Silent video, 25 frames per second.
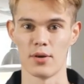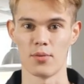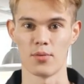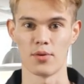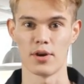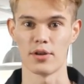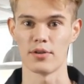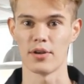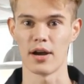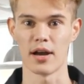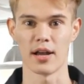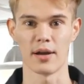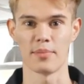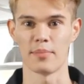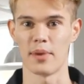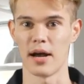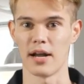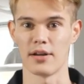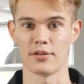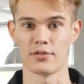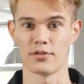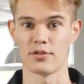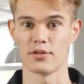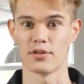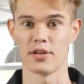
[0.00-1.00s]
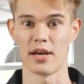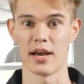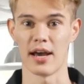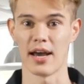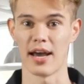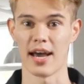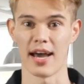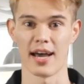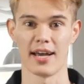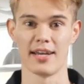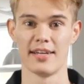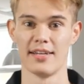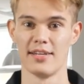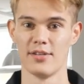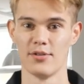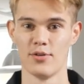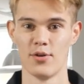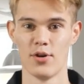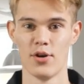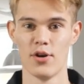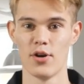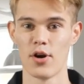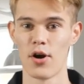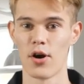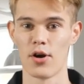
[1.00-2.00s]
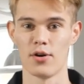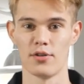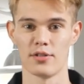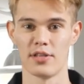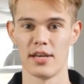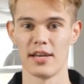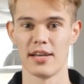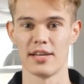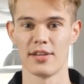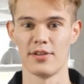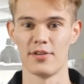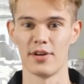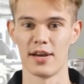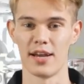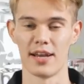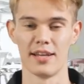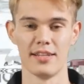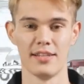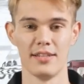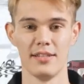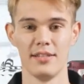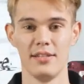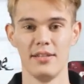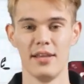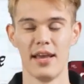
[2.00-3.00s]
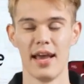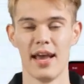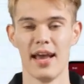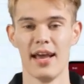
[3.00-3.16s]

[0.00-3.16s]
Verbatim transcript: we recommend using a handy tool called AnyTrans.